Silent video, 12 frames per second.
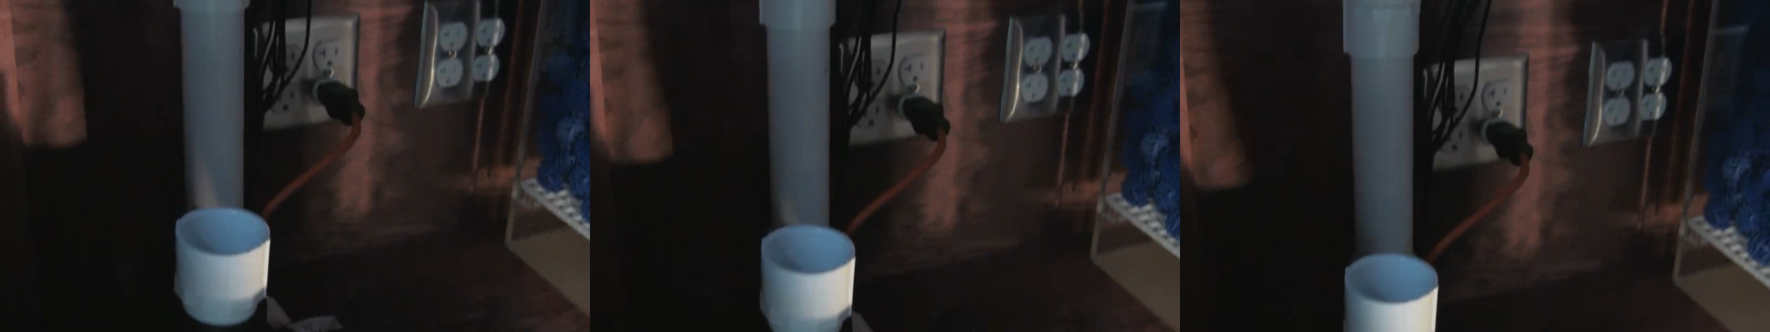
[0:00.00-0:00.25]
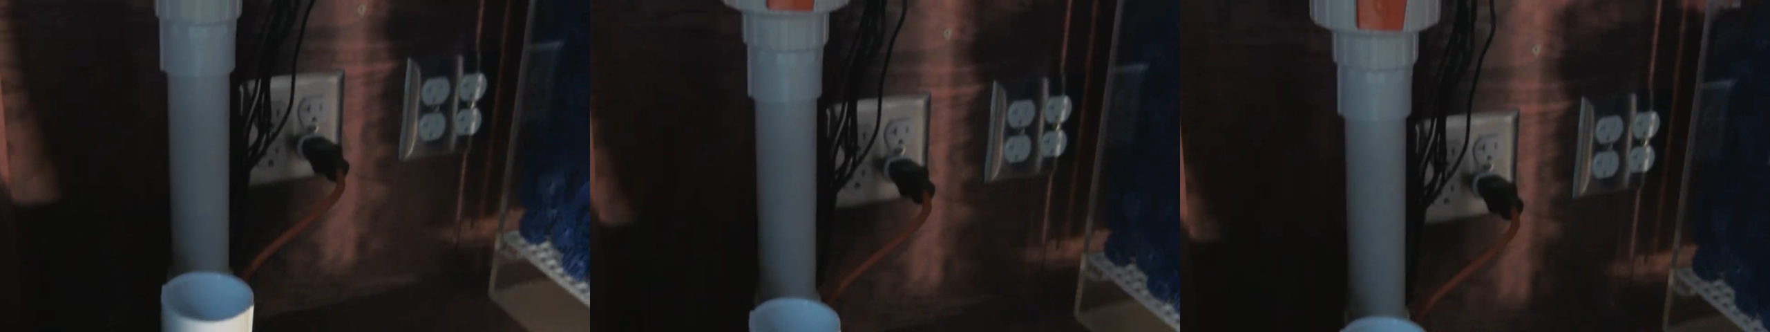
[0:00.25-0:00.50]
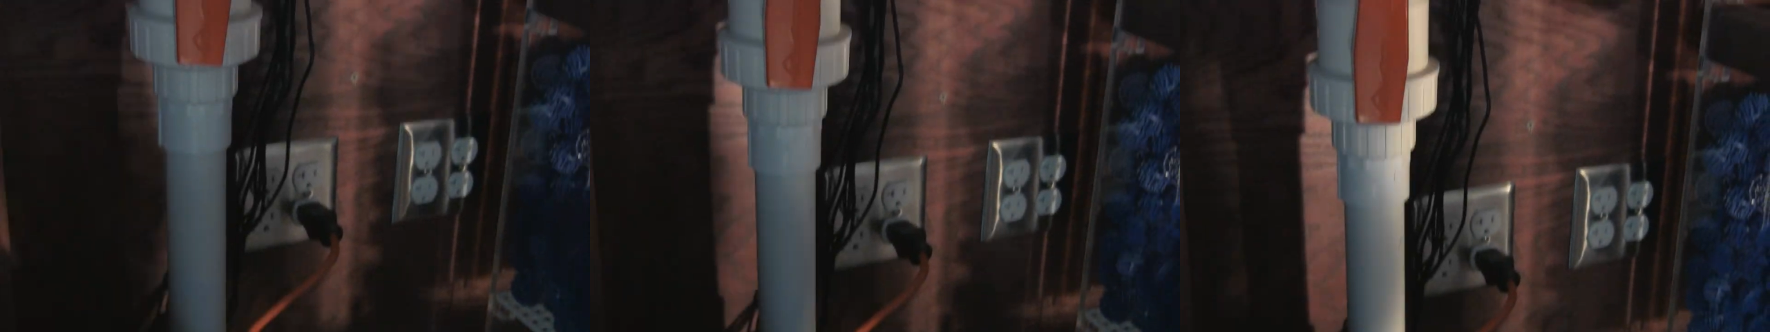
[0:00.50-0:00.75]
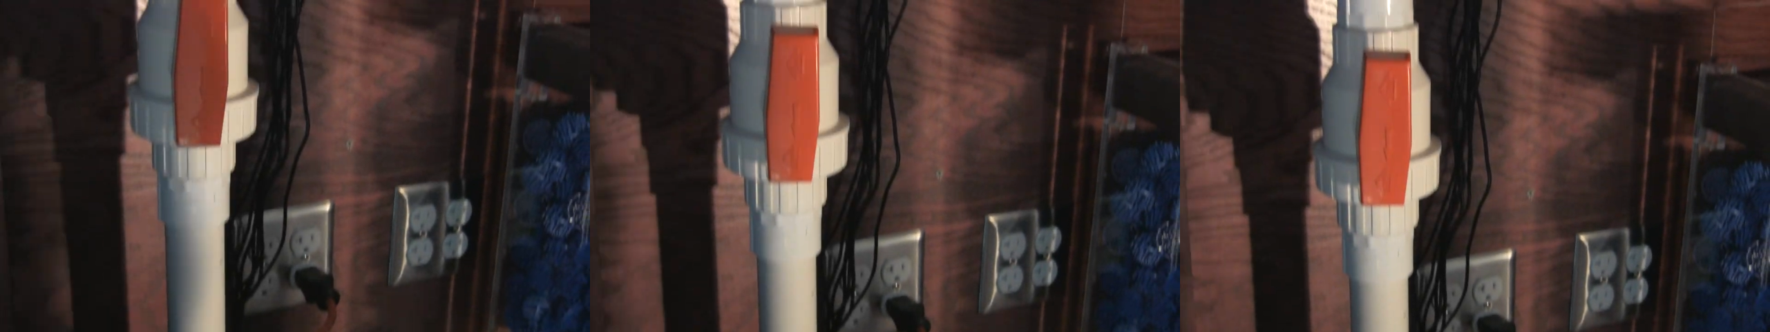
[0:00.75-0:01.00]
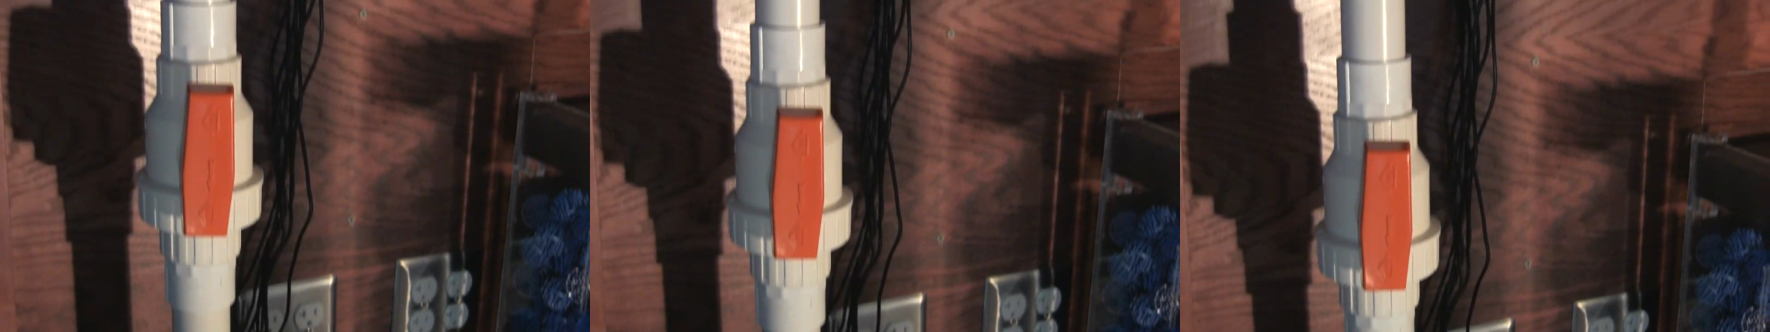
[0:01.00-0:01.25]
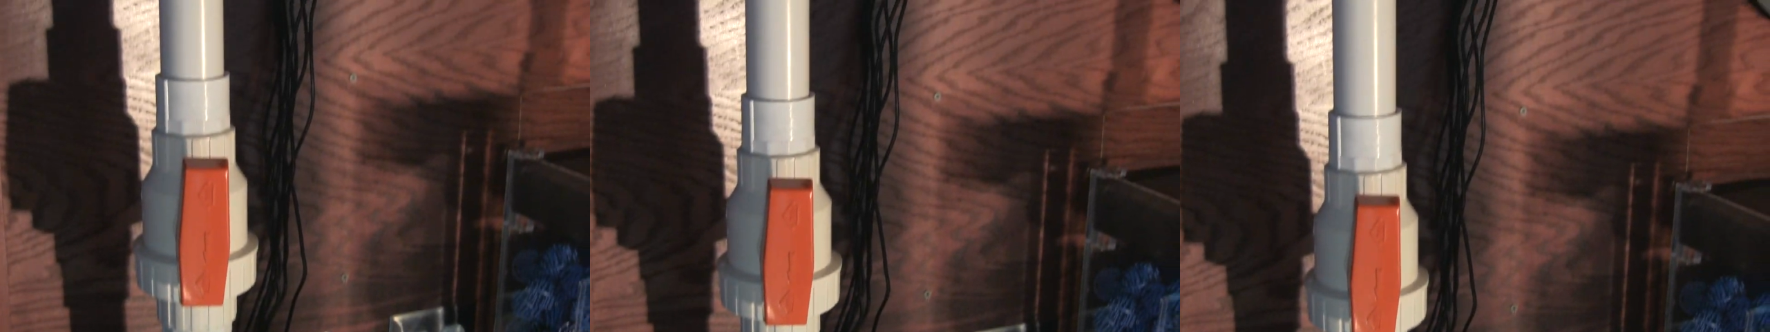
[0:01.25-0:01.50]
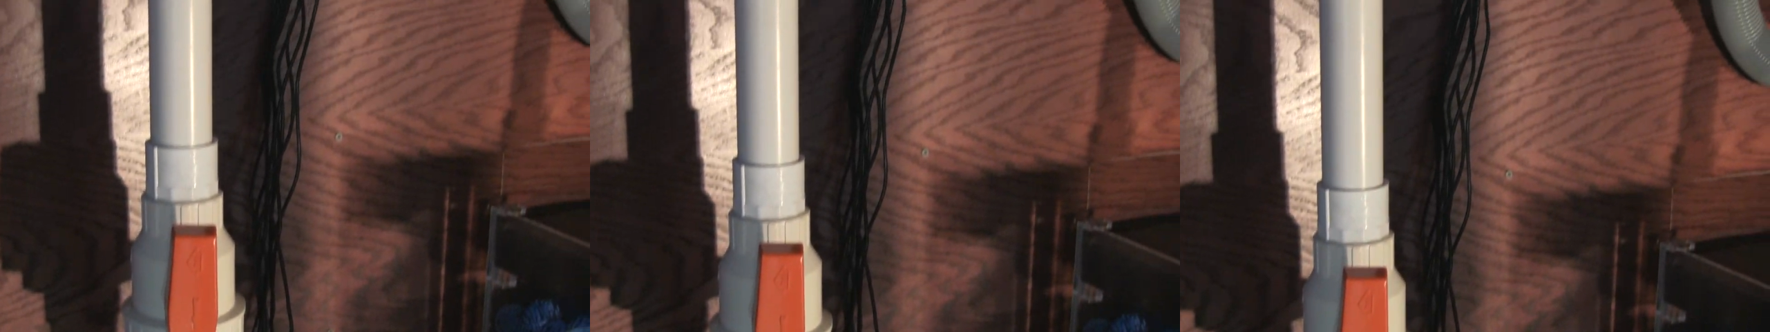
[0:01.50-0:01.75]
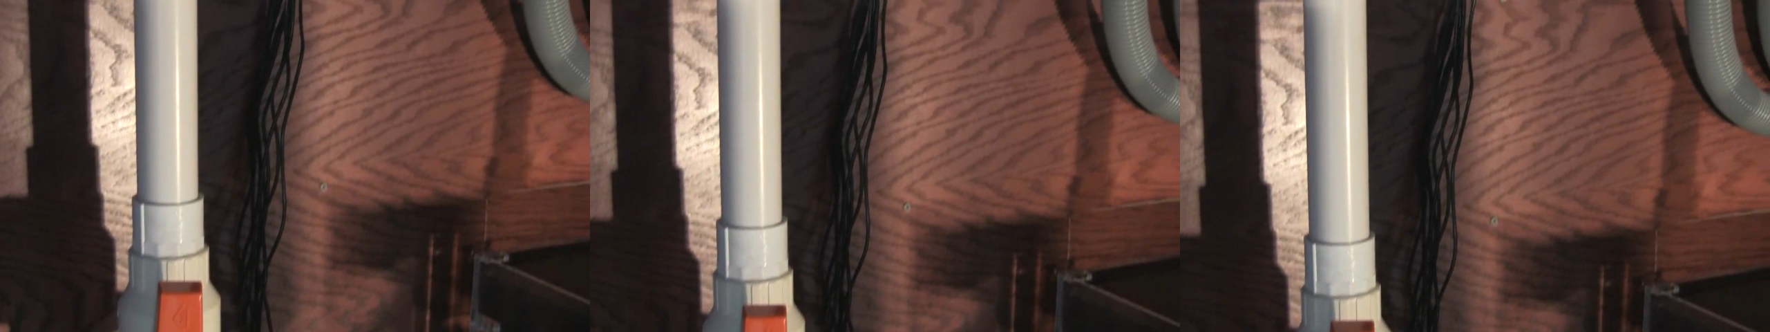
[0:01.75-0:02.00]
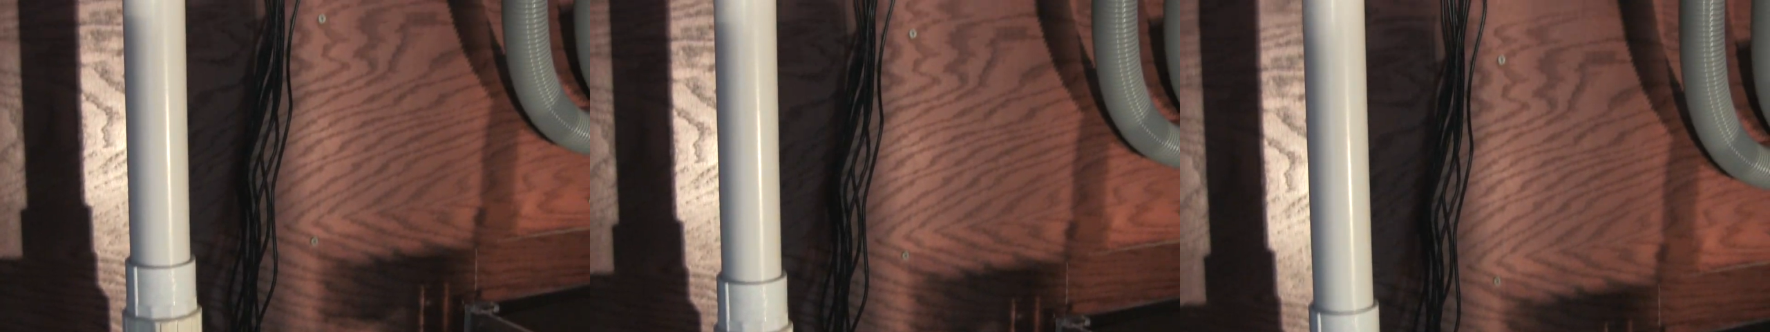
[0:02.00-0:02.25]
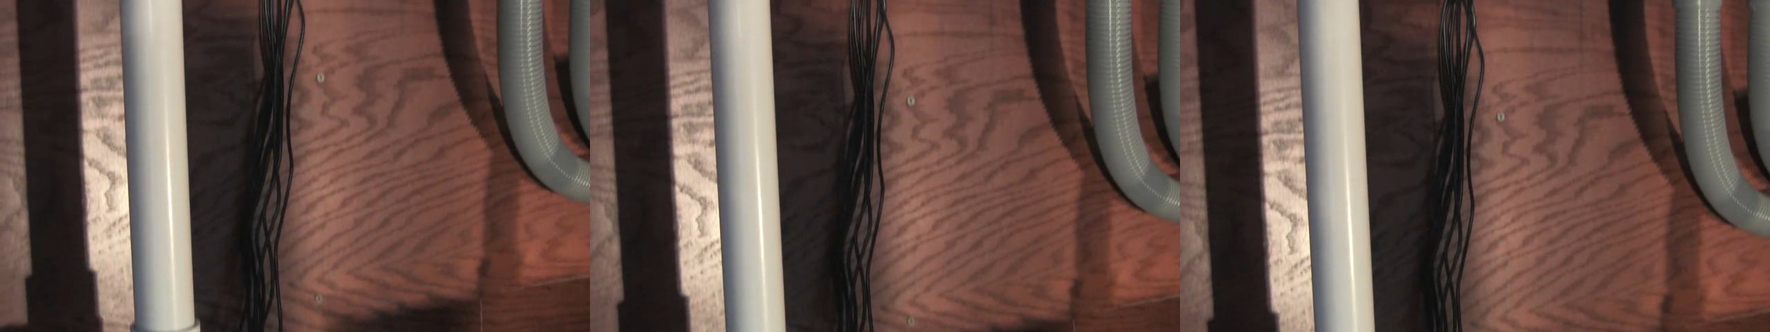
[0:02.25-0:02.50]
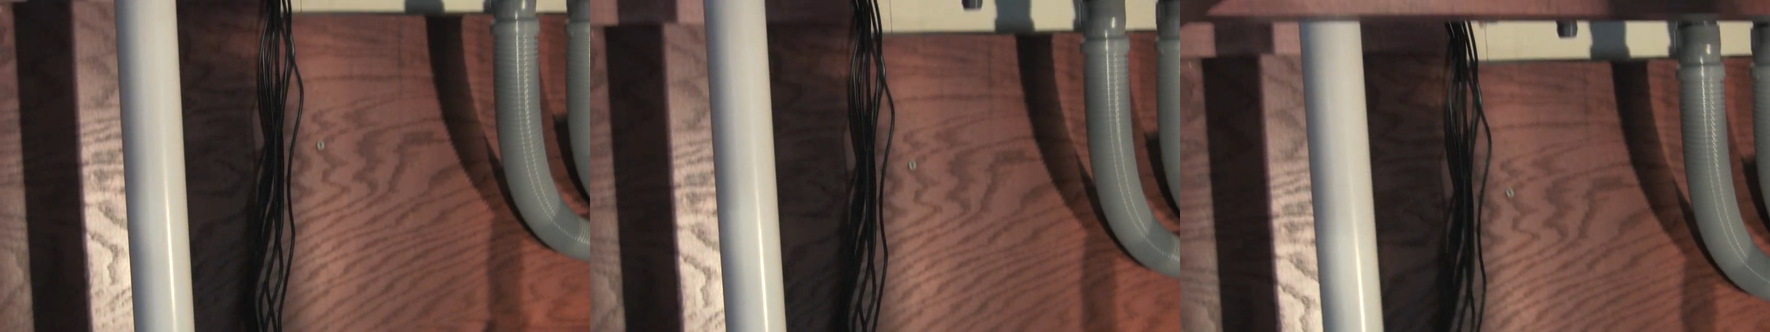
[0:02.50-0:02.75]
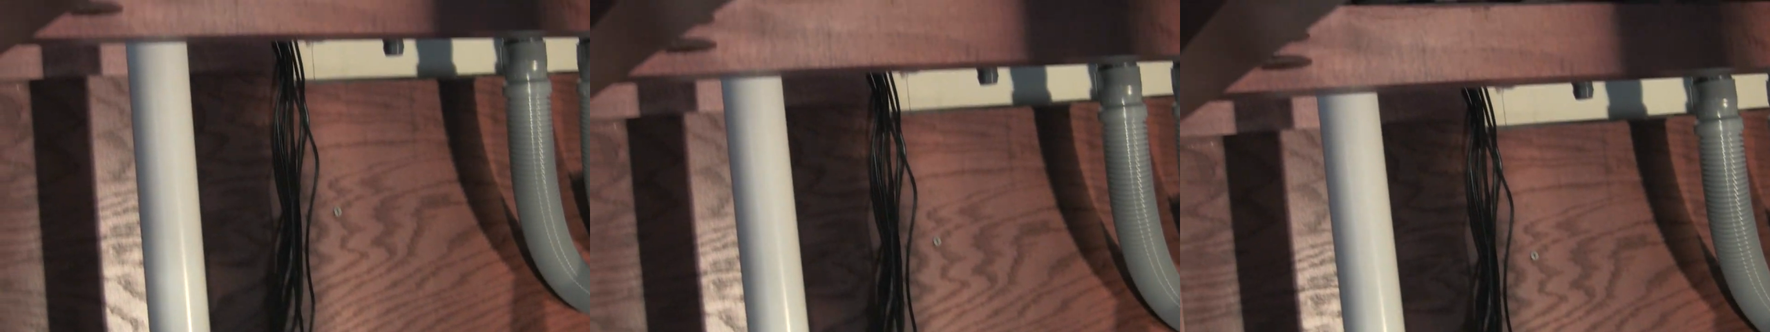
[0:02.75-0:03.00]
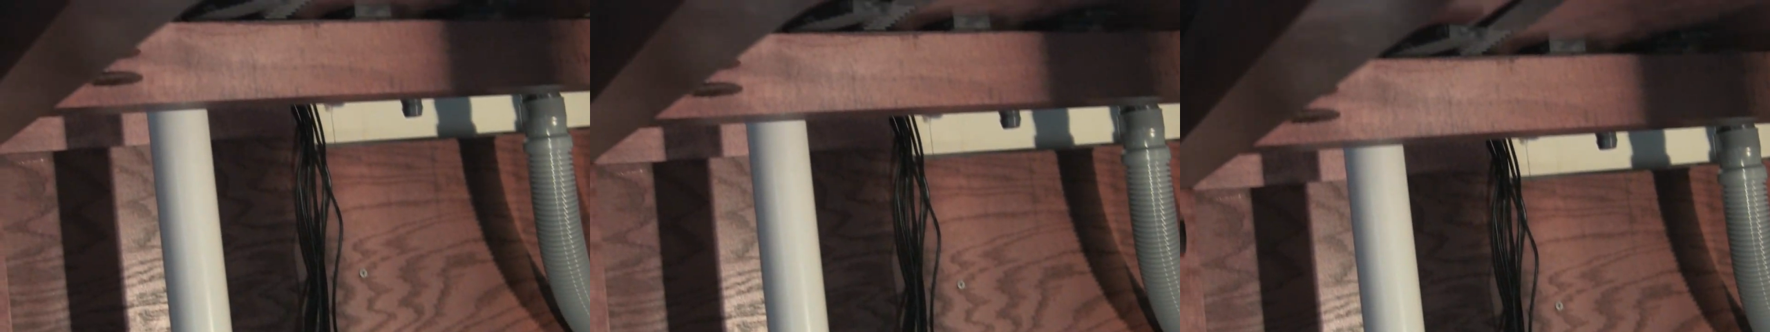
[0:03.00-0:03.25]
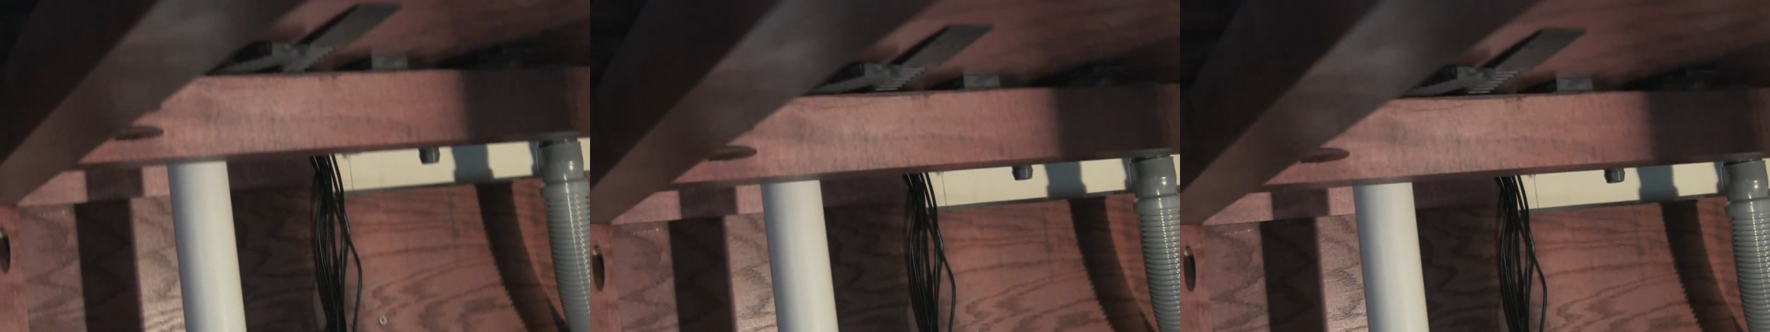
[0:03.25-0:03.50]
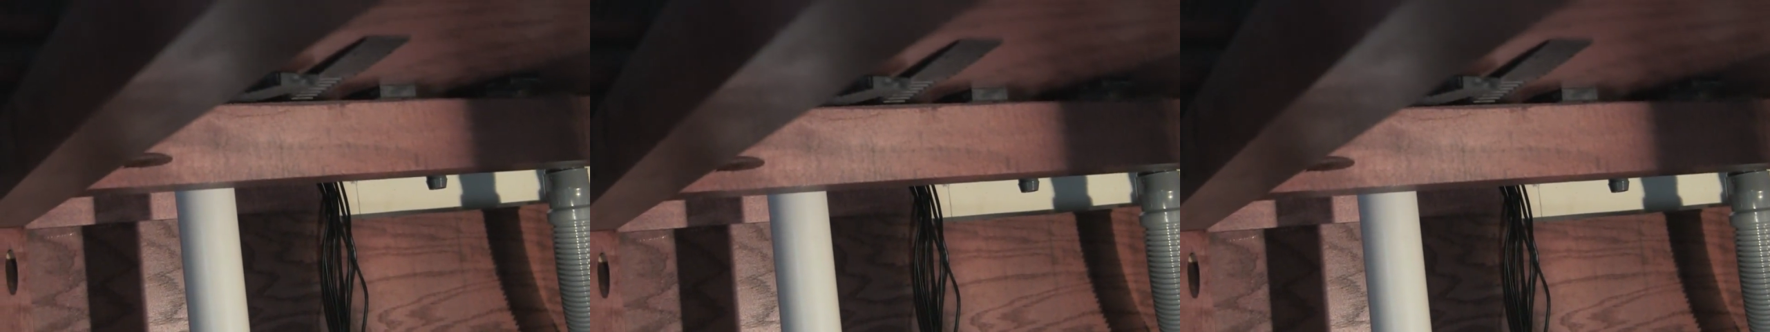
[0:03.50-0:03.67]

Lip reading: No face is visible, so there are no lips to read.